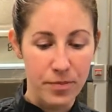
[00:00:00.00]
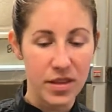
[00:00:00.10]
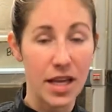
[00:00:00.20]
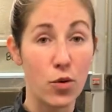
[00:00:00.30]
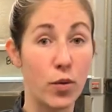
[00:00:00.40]

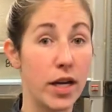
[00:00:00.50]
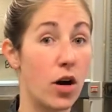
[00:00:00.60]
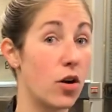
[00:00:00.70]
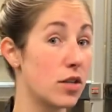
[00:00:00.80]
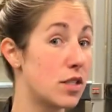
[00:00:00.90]
that we
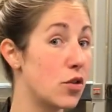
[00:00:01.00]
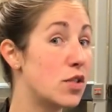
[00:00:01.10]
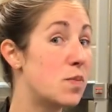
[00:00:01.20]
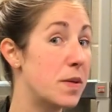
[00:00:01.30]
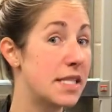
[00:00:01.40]
are so
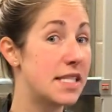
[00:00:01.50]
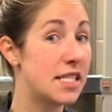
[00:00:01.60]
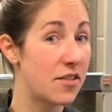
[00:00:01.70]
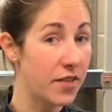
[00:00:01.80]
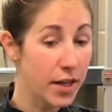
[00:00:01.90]

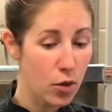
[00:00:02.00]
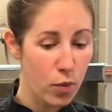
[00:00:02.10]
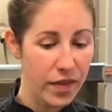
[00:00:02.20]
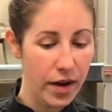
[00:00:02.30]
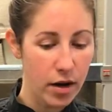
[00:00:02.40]
specific
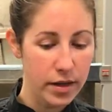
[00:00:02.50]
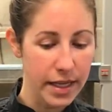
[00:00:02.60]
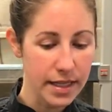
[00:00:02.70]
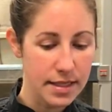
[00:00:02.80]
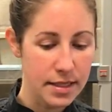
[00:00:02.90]
with our
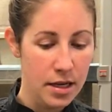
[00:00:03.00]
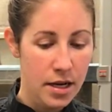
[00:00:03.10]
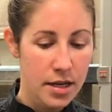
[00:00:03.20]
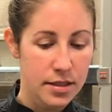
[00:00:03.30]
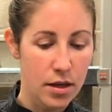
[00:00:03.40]
needs.
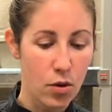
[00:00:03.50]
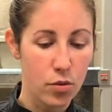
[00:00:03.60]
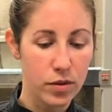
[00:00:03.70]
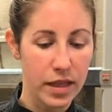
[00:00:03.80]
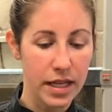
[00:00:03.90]
So
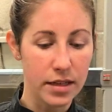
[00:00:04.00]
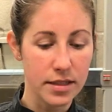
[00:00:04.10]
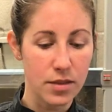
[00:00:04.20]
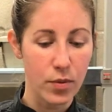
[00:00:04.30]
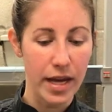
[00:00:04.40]

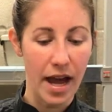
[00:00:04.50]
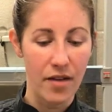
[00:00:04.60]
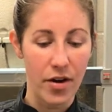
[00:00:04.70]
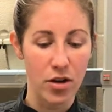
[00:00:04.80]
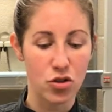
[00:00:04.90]
we have
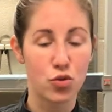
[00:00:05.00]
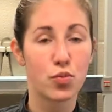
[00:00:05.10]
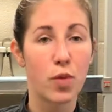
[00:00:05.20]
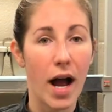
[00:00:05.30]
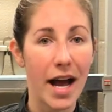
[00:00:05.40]
our
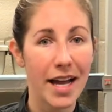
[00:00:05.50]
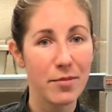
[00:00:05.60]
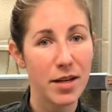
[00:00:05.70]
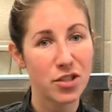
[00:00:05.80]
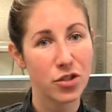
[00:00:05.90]
dry
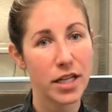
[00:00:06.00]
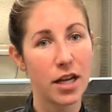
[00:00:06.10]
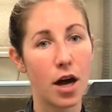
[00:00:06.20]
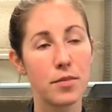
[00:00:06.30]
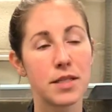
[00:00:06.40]
measuring
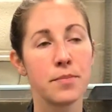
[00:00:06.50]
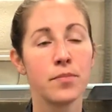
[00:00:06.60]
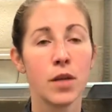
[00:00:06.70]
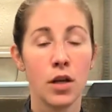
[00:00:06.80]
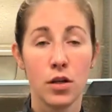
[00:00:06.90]
cups
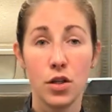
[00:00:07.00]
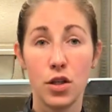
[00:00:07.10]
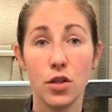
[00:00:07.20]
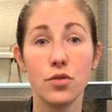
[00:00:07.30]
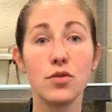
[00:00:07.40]

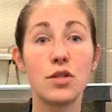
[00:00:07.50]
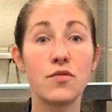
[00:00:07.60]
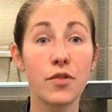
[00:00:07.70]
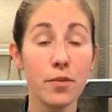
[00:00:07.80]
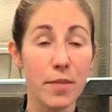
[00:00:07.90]
used
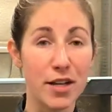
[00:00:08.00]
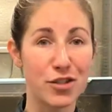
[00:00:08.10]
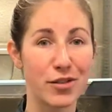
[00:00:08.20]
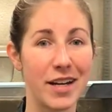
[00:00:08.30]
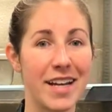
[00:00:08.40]
for
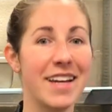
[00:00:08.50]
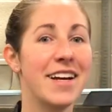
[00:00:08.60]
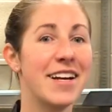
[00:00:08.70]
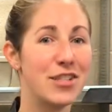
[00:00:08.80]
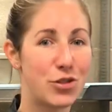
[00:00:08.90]
measuring
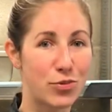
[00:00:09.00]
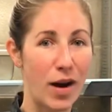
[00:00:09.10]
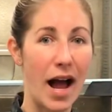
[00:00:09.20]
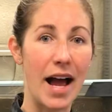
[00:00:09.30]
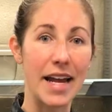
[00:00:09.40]

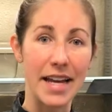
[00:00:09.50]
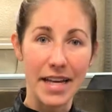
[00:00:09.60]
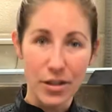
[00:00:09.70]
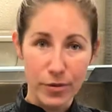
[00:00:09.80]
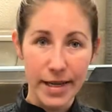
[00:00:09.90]
dry
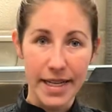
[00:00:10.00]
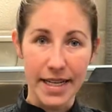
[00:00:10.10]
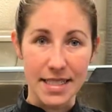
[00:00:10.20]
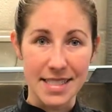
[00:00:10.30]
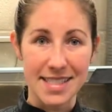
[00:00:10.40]

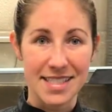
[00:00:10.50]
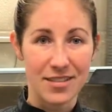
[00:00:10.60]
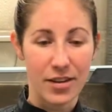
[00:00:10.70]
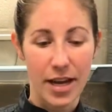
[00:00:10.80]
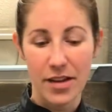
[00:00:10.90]
ingredients.
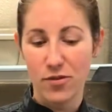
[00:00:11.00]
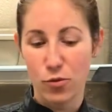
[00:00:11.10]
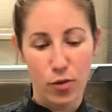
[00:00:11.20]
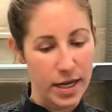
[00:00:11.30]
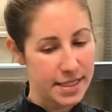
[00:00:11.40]
Okay,
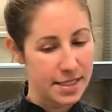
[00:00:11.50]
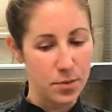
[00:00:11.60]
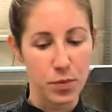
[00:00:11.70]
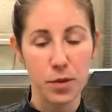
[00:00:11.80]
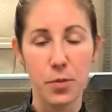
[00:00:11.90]
quite
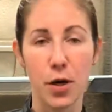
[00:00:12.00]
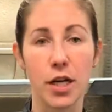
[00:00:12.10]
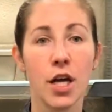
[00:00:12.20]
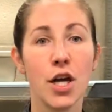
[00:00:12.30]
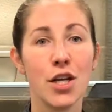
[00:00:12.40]
simply put,
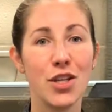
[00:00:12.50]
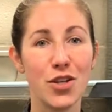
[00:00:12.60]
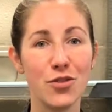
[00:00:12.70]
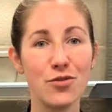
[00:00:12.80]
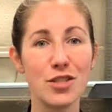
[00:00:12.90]

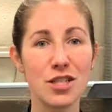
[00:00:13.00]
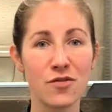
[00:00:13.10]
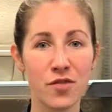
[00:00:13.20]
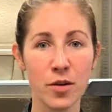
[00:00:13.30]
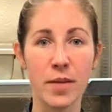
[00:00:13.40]
used
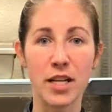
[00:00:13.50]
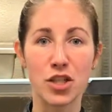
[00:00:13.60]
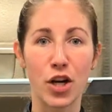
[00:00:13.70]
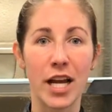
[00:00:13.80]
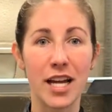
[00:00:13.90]
for
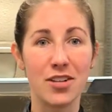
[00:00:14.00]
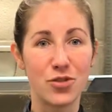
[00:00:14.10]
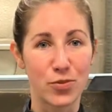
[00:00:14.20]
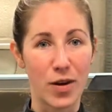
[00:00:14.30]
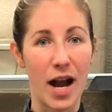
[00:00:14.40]
measuring
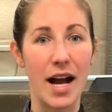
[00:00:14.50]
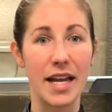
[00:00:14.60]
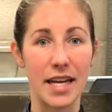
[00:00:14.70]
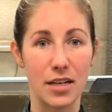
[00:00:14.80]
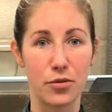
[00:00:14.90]
dry
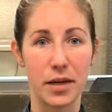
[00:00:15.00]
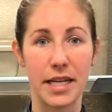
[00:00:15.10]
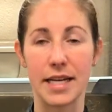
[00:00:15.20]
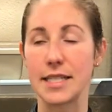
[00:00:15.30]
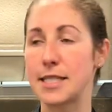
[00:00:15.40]

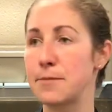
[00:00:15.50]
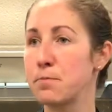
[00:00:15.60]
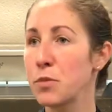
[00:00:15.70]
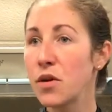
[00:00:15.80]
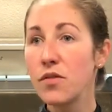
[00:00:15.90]
ingredients.
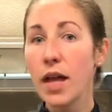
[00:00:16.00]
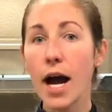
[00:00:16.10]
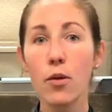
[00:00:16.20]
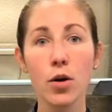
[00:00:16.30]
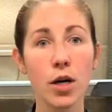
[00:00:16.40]

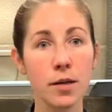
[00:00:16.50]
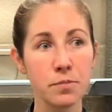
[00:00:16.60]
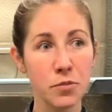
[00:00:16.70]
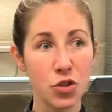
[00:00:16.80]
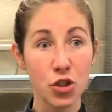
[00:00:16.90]
Flour,
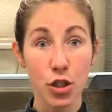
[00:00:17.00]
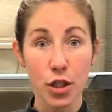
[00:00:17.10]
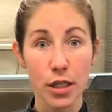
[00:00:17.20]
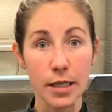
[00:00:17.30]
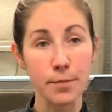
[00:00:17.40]

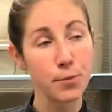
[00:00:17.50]
sugar,